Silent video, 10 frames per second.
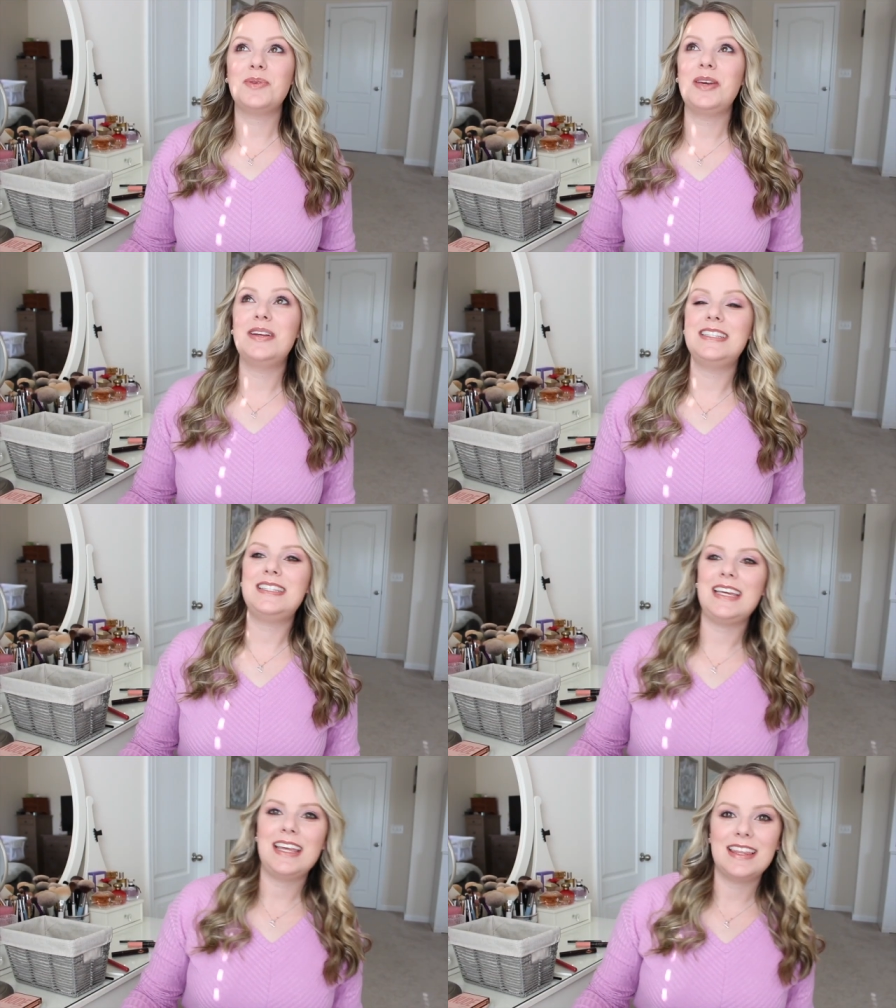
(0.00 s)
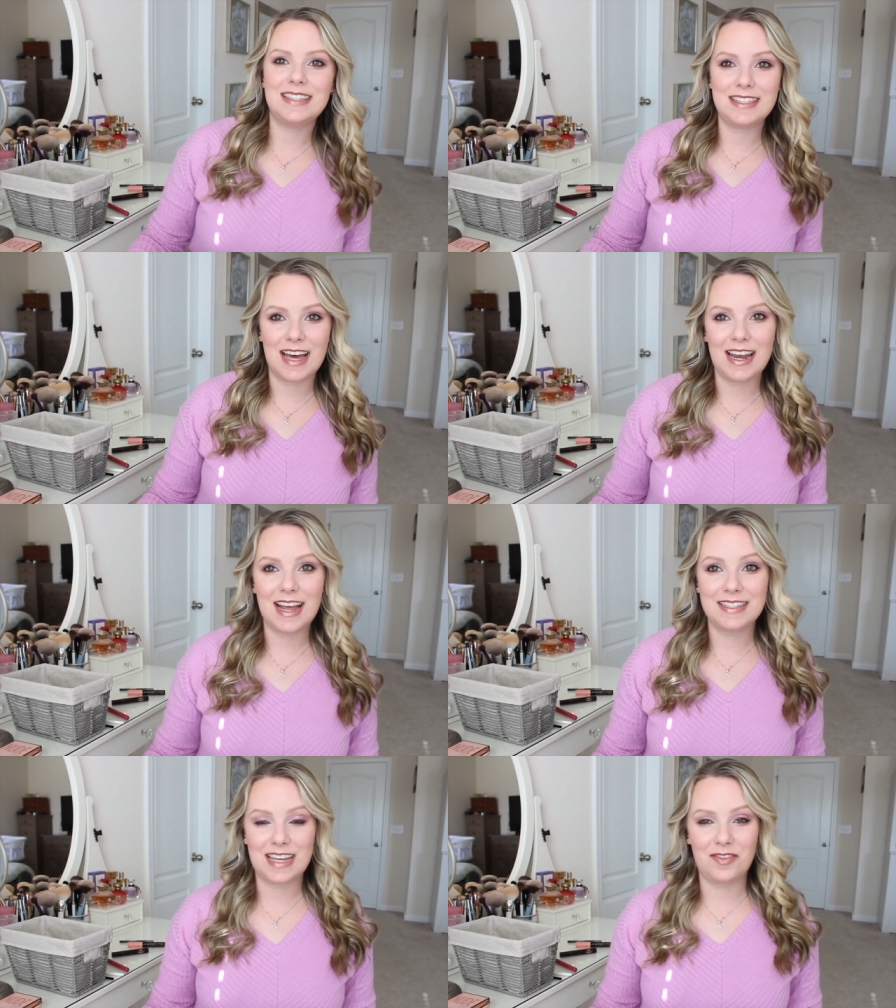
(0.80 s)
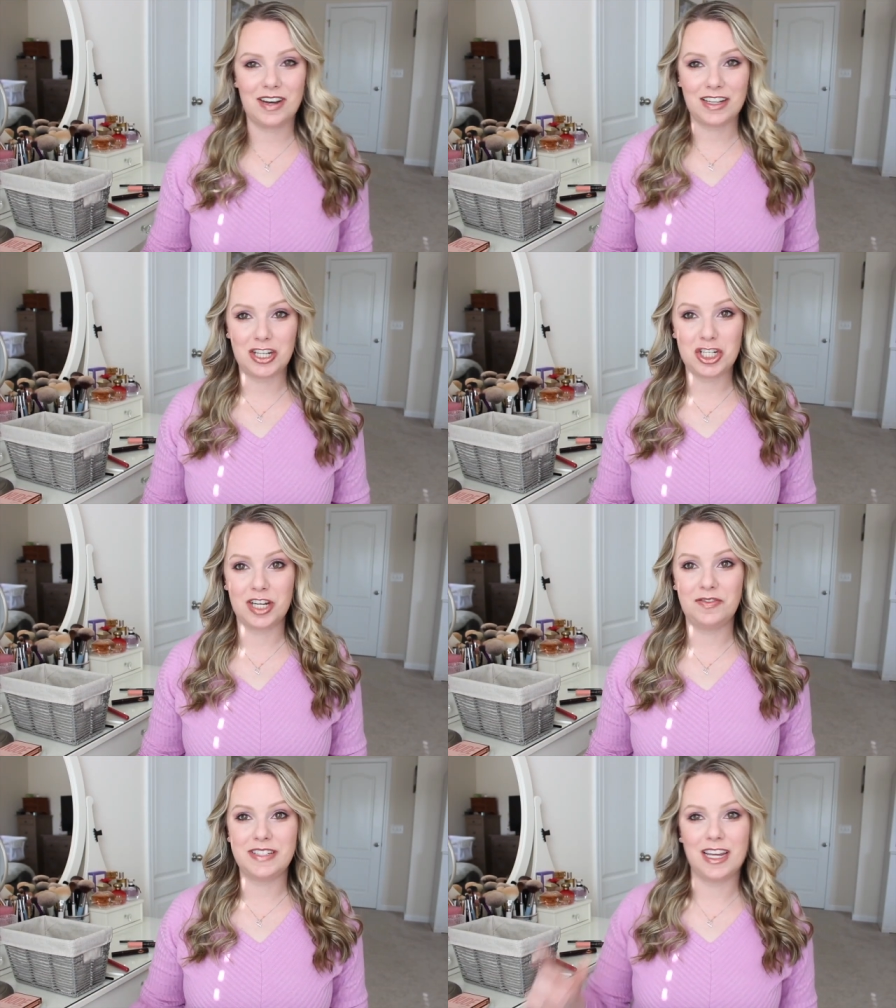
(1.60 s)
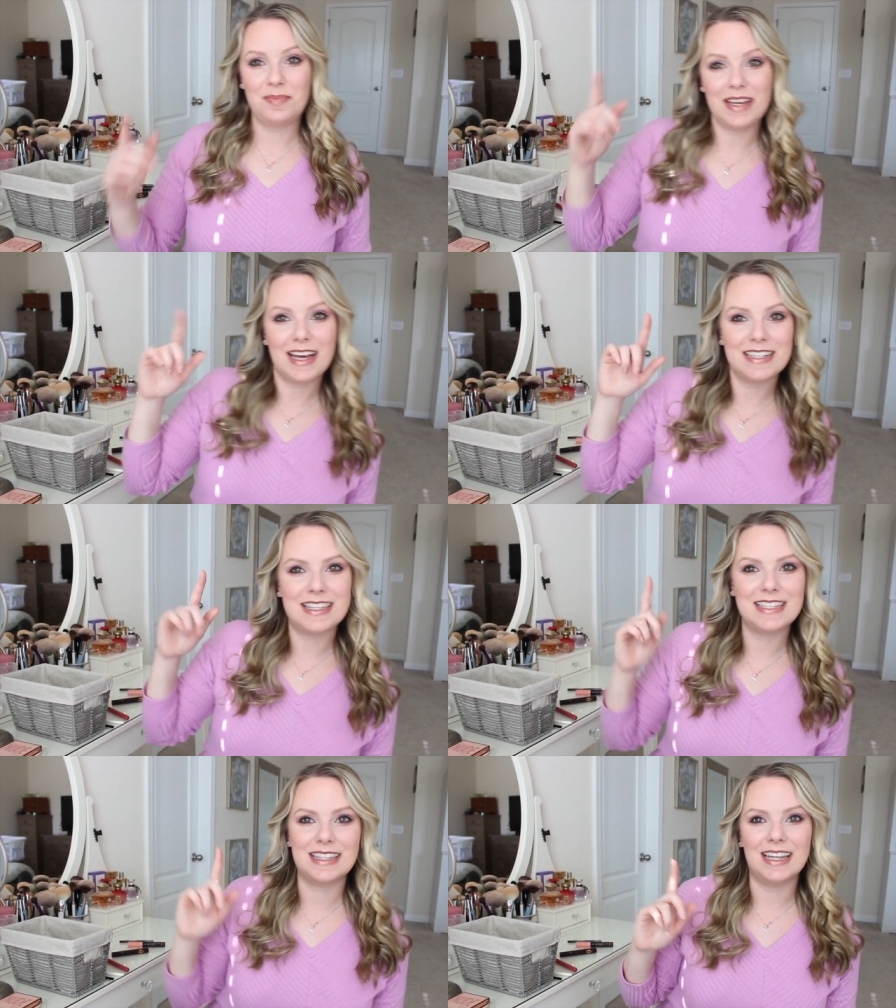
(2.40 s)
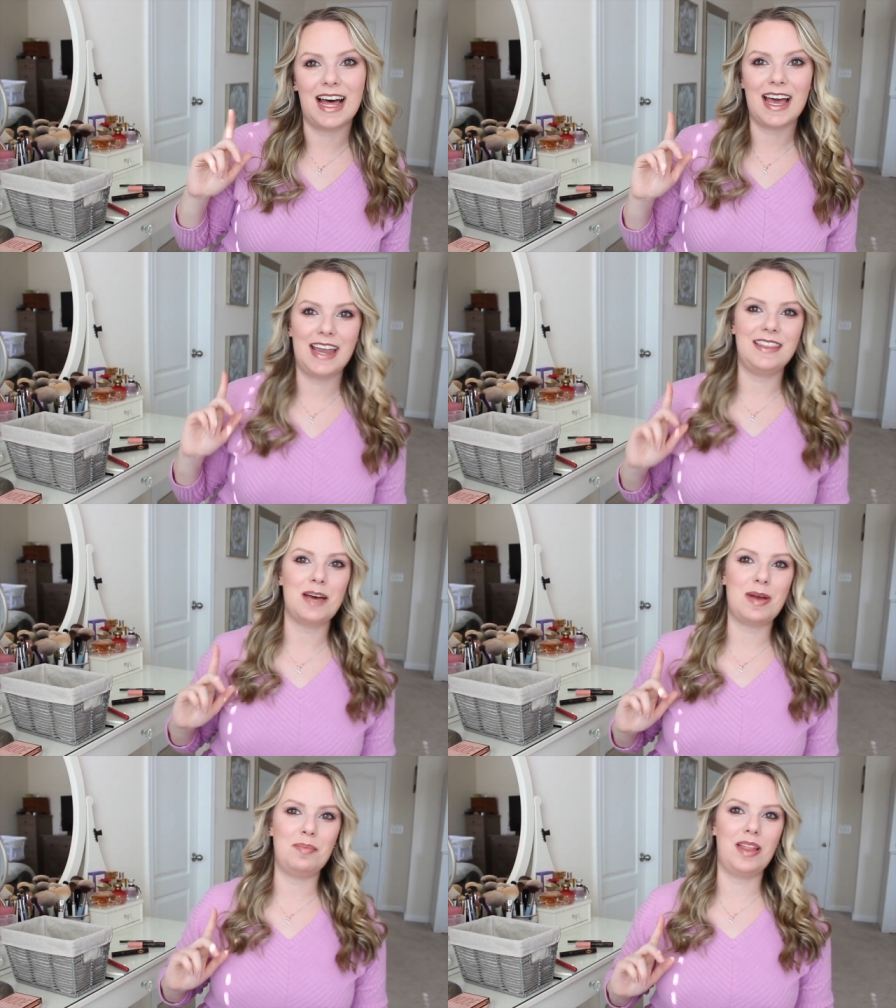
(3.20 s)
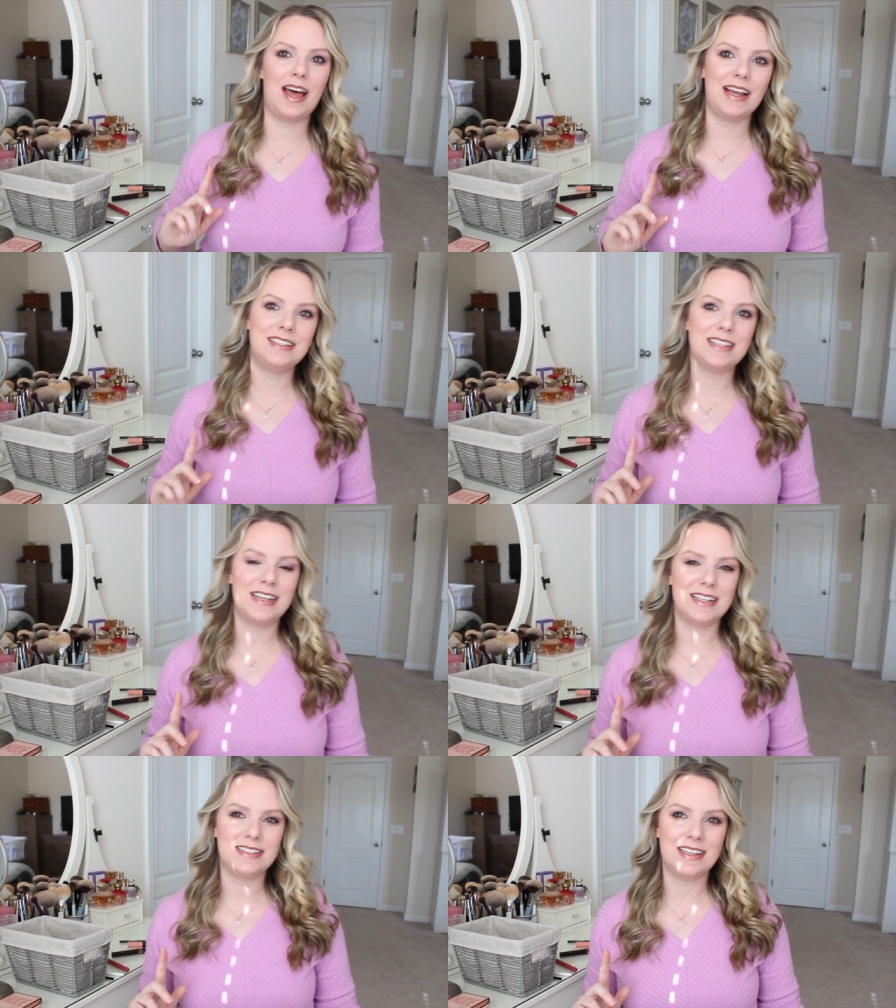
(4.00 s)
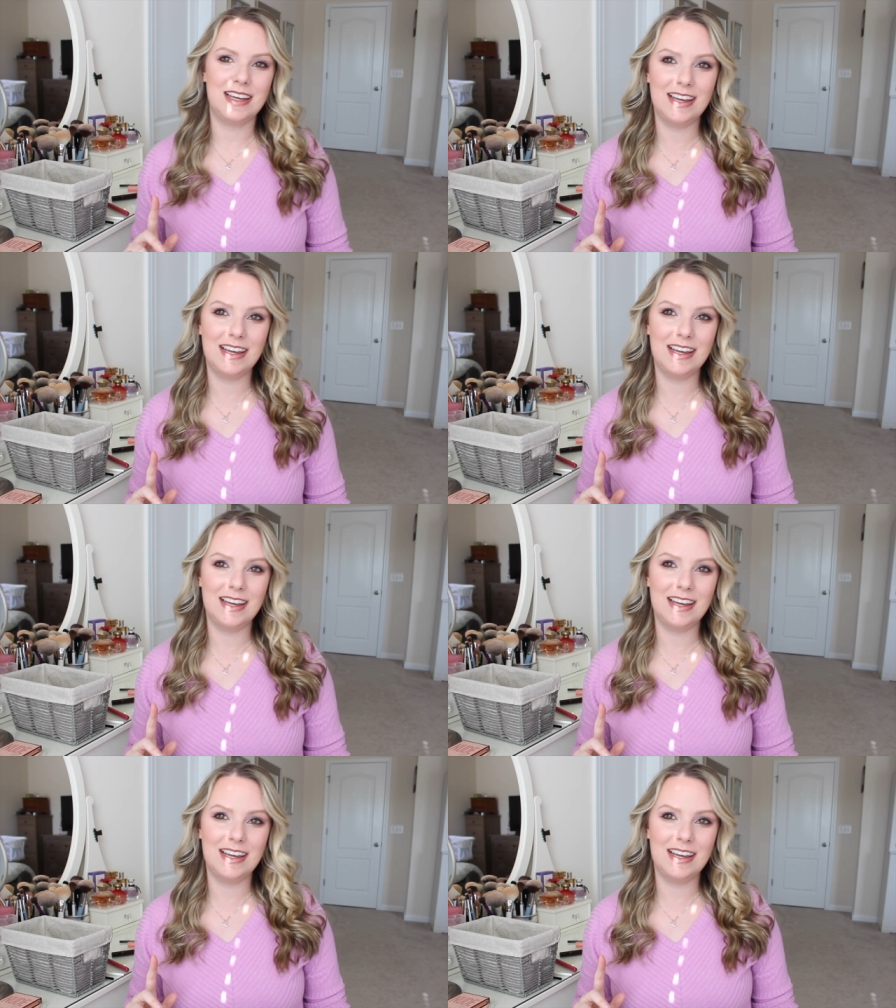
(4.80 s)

well you can see the sun has definitely shifted because this line that my blinds is